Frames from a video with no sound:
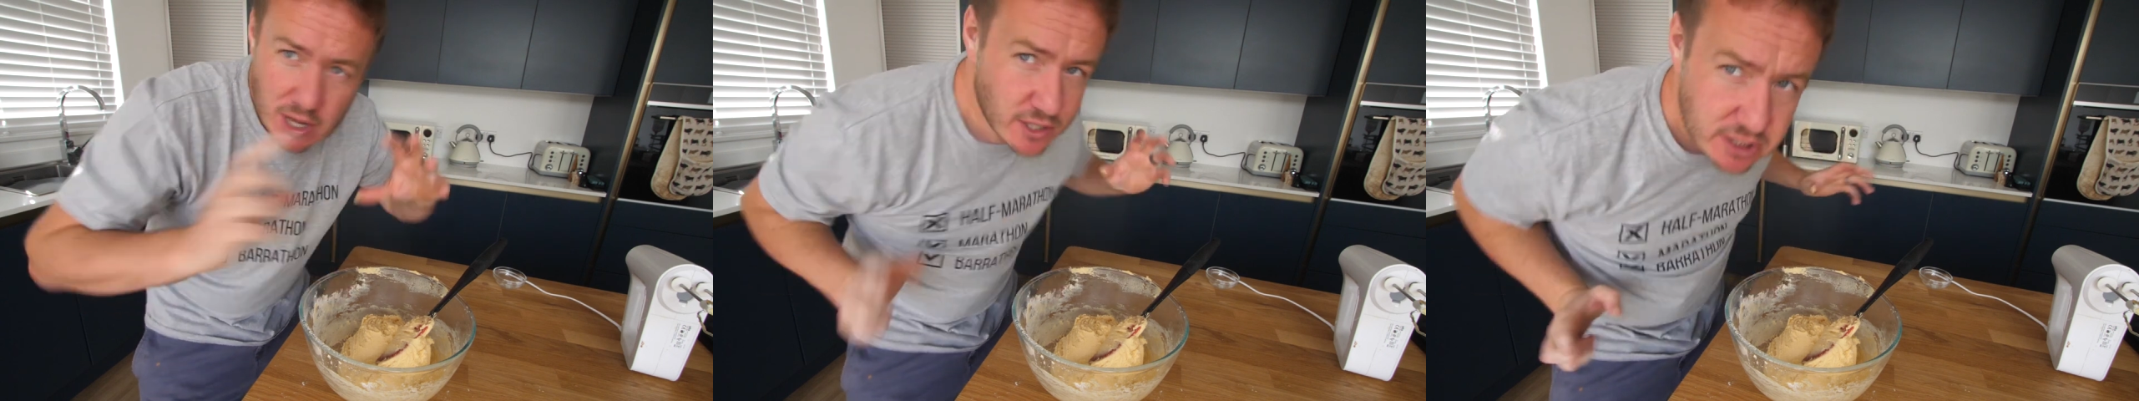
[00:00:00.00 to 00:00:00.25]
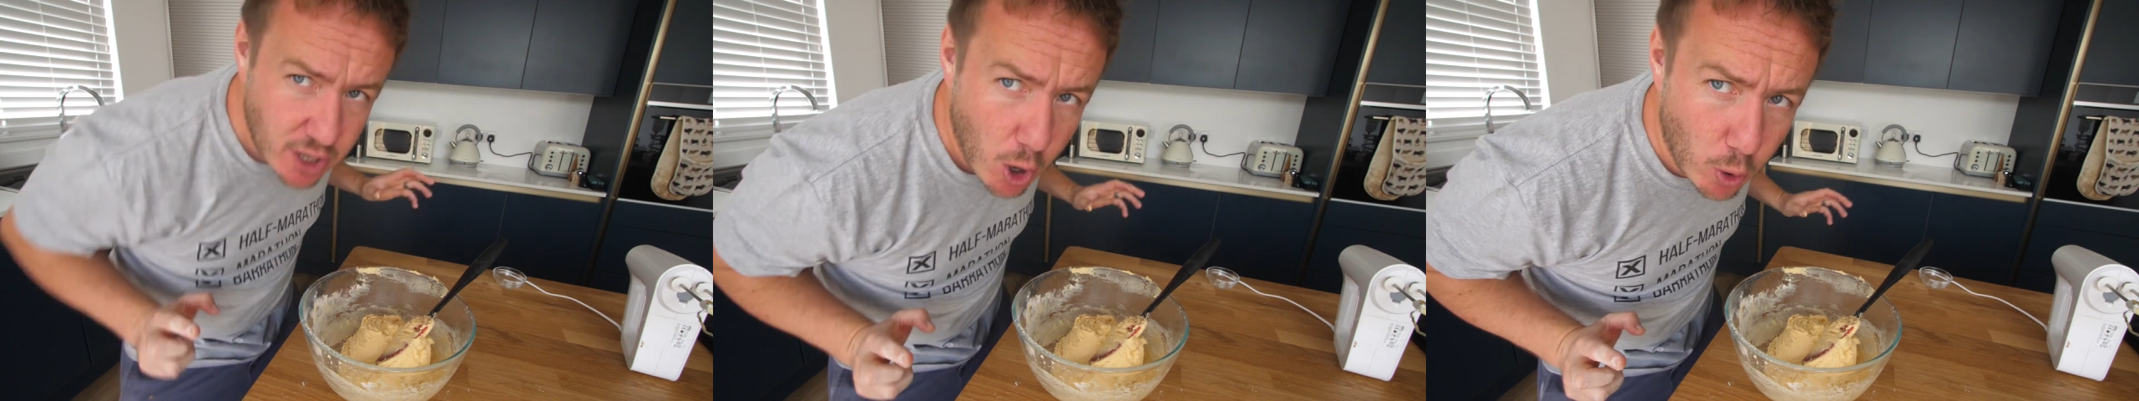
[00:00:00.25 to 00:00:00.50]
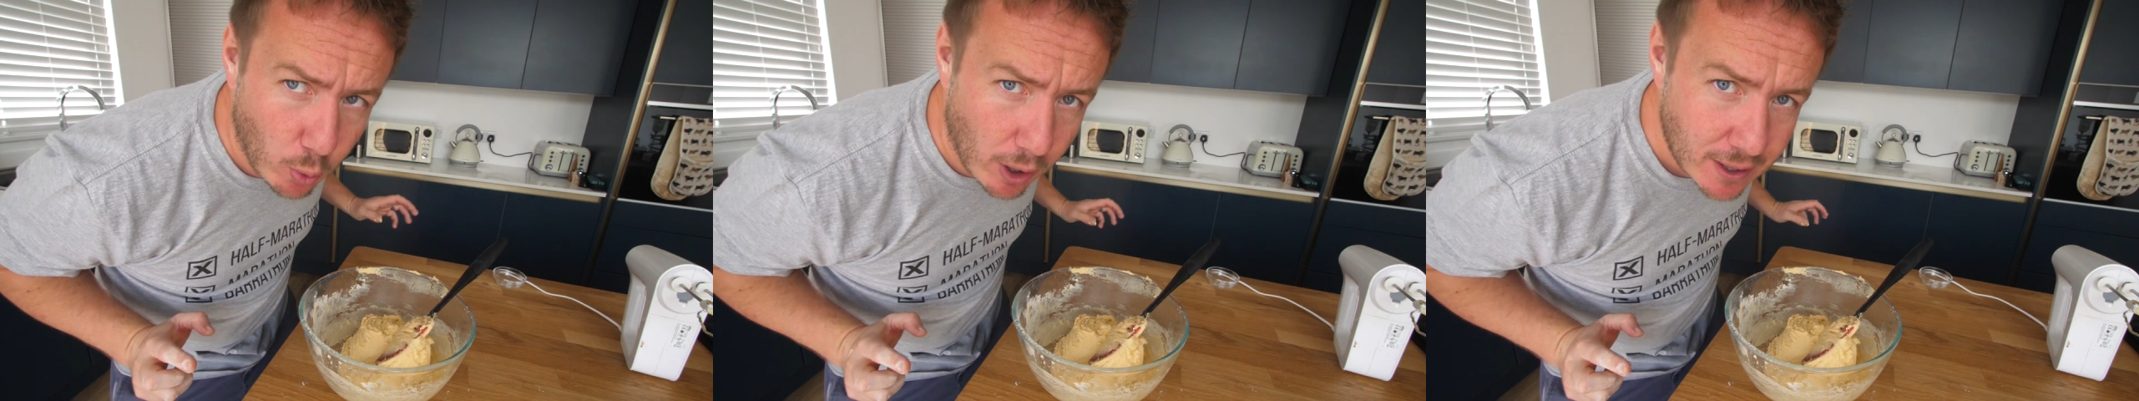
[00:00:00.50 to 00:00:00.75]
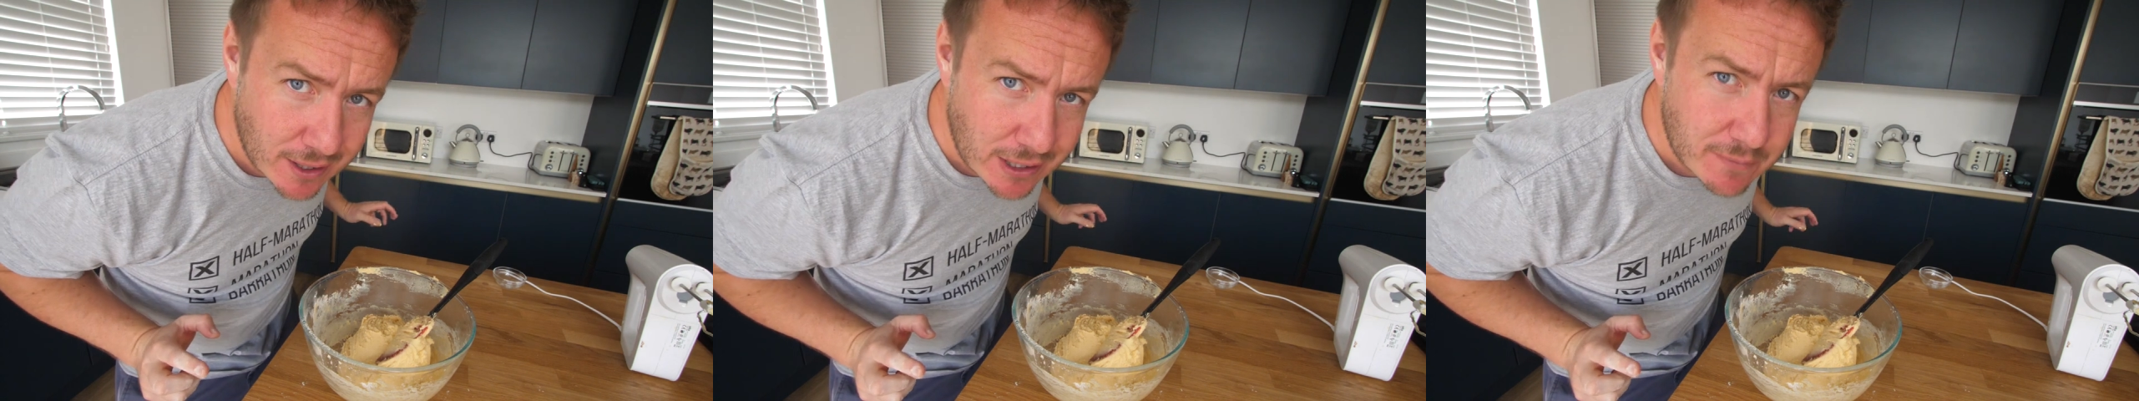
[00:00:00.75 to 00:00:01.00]

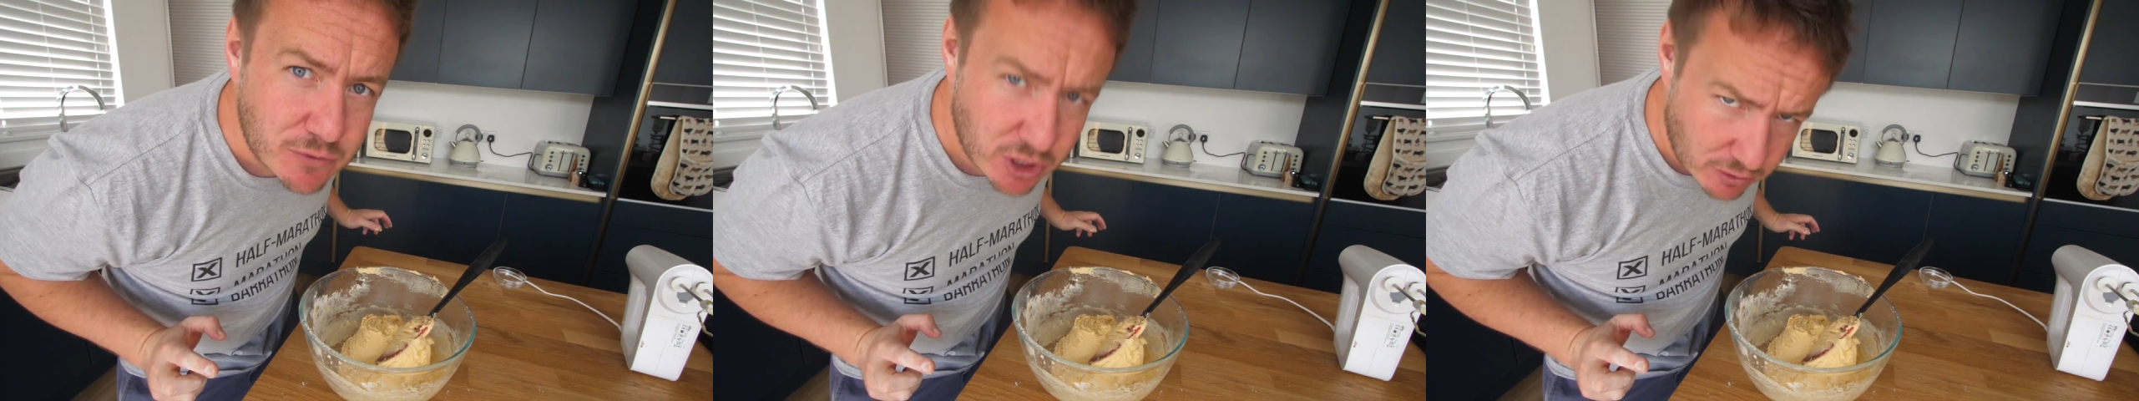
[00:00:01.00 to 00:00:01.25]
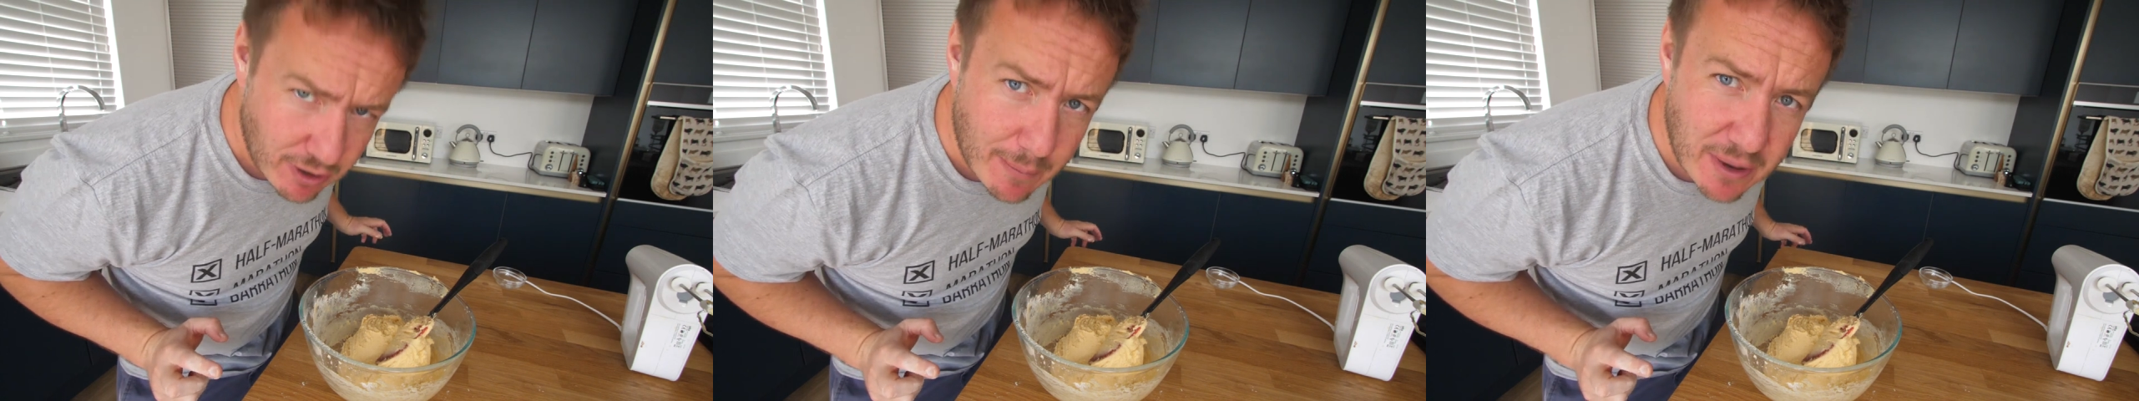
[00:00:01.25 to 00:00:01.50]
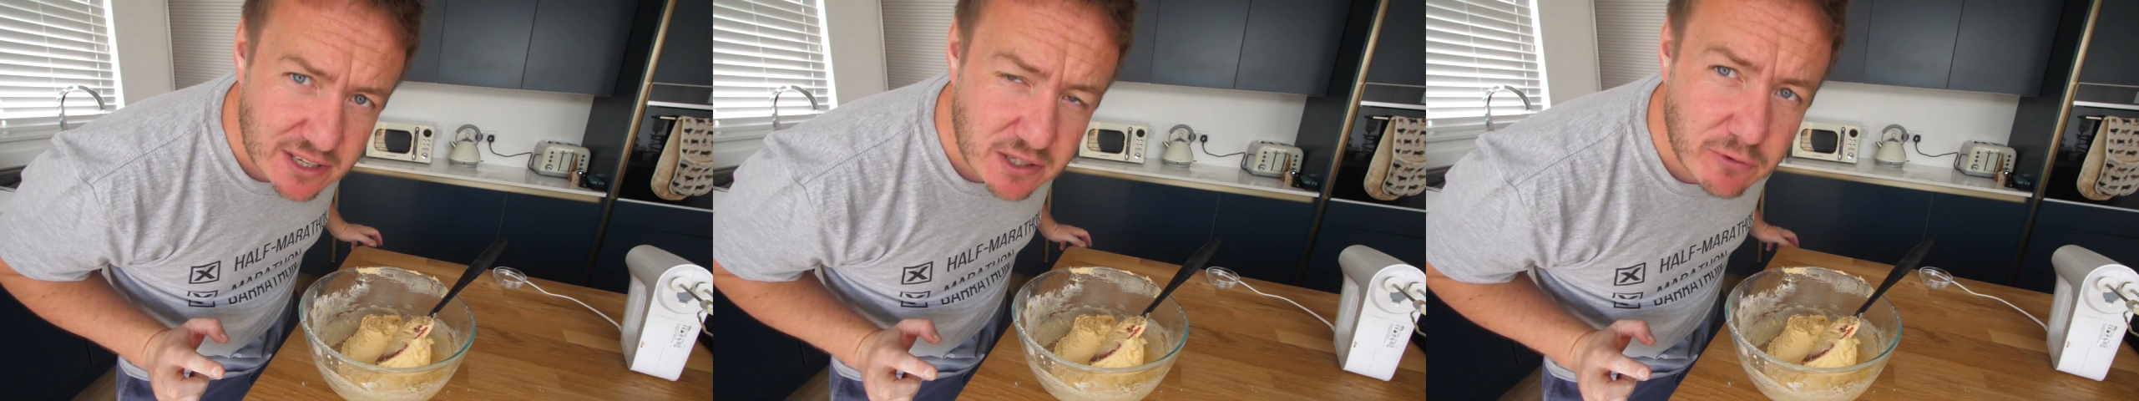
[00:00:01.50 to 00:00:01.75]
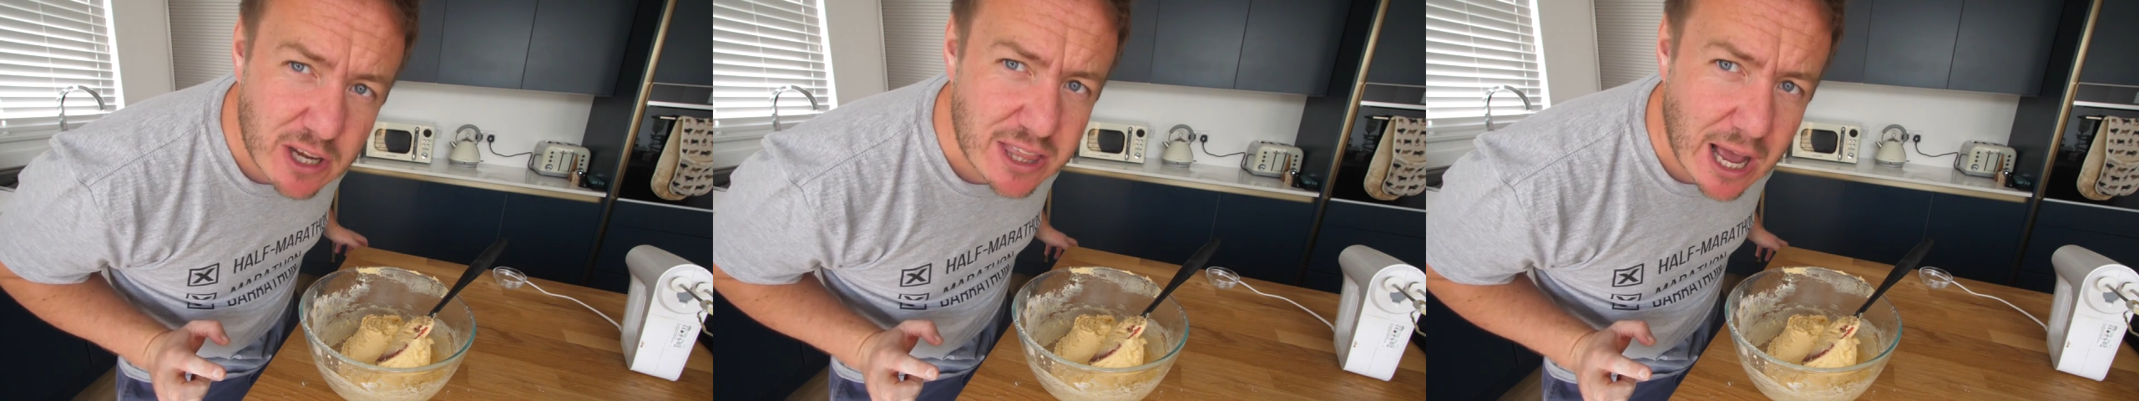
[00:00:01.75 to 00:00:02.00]
So, to the Wrap Master
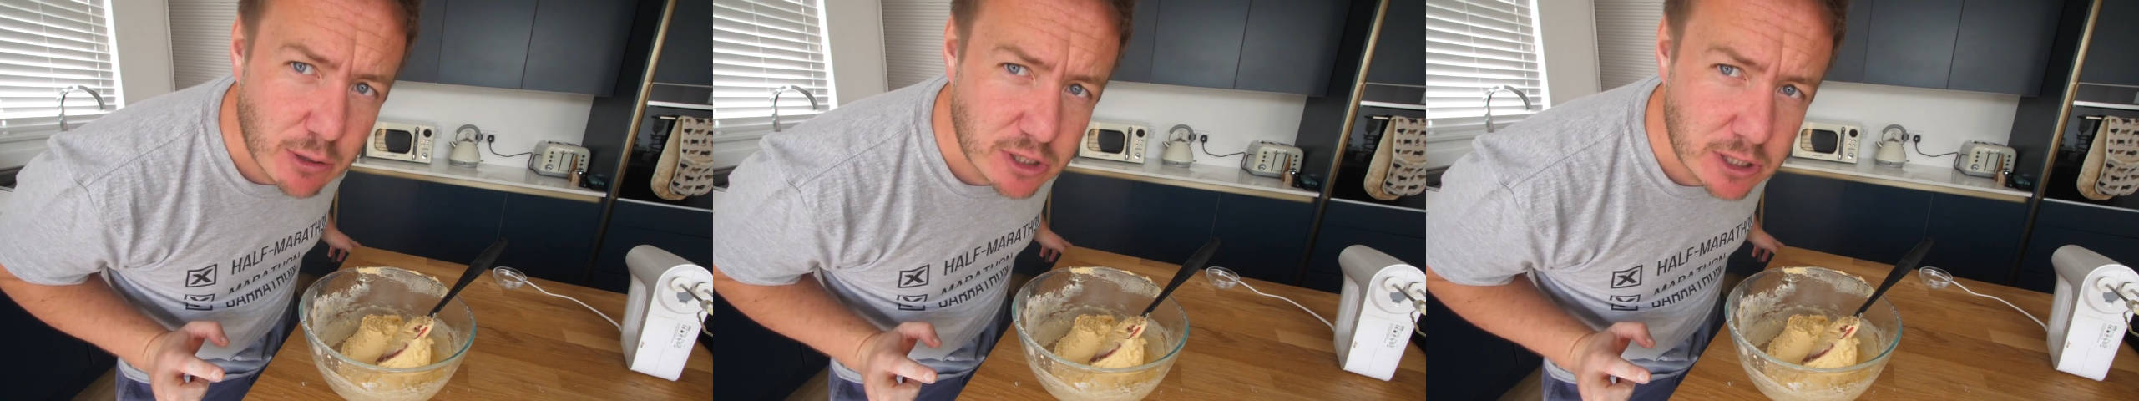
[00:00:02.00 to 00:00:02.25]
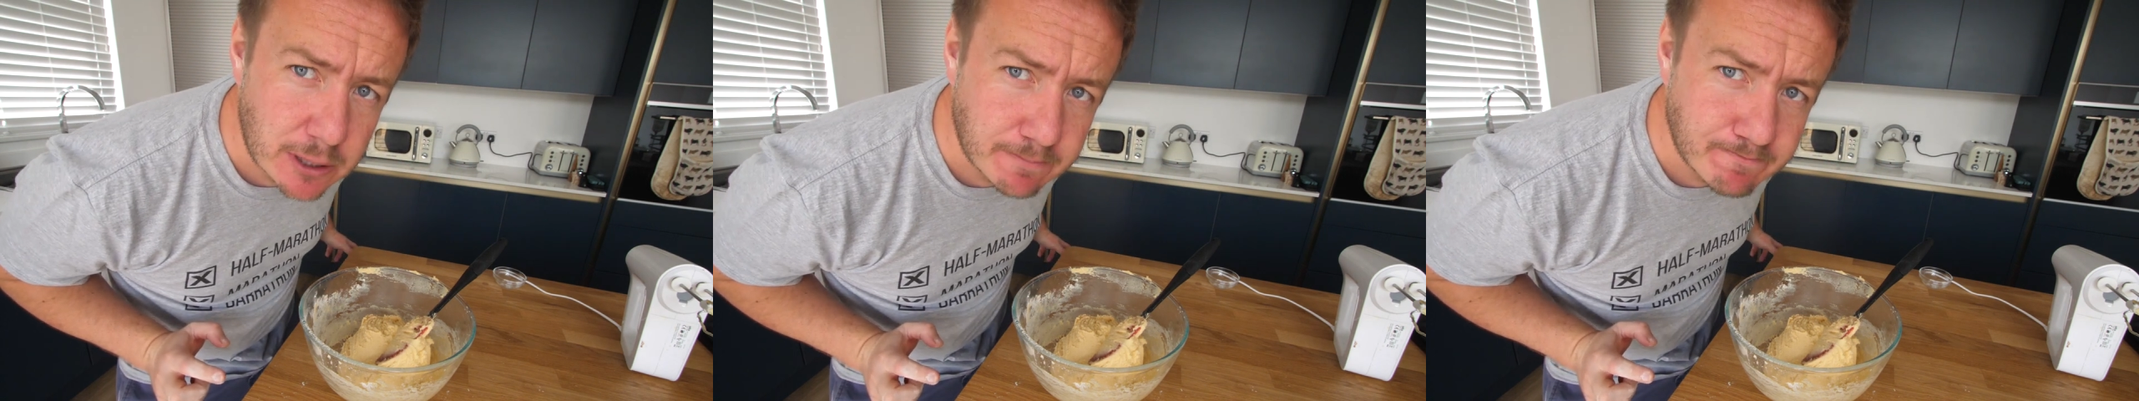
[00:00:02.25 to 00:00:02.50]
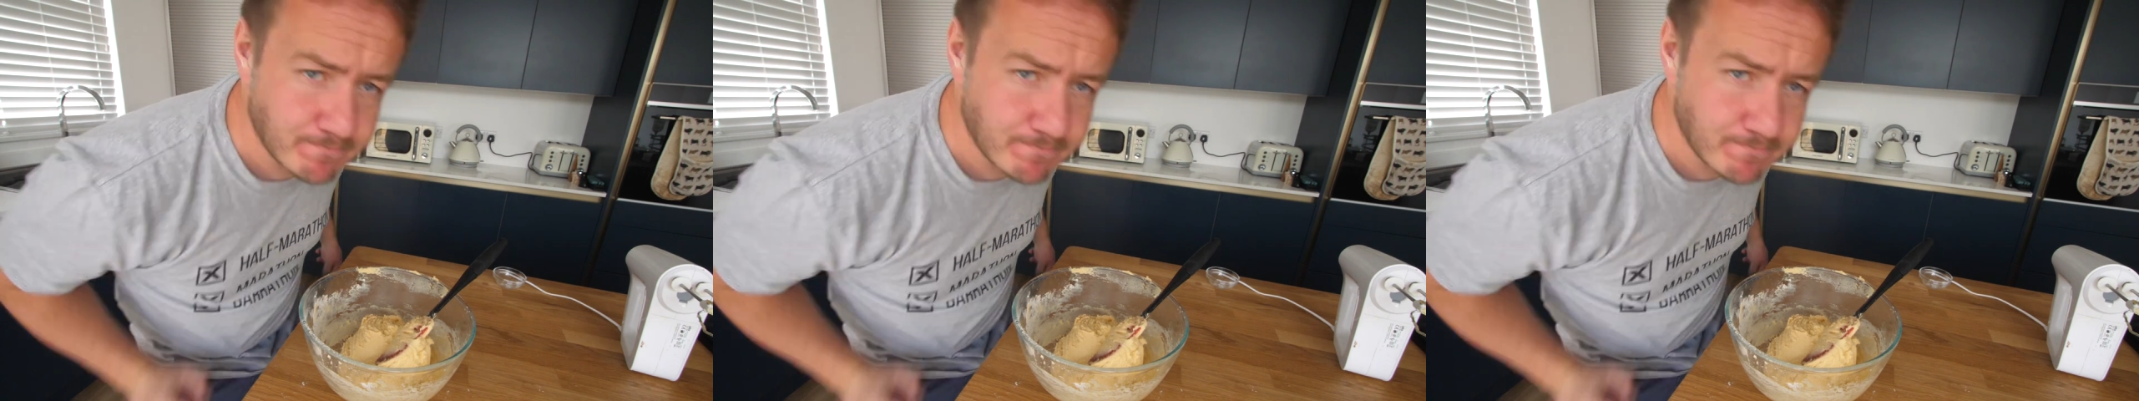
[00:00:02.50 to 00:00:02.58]
3000.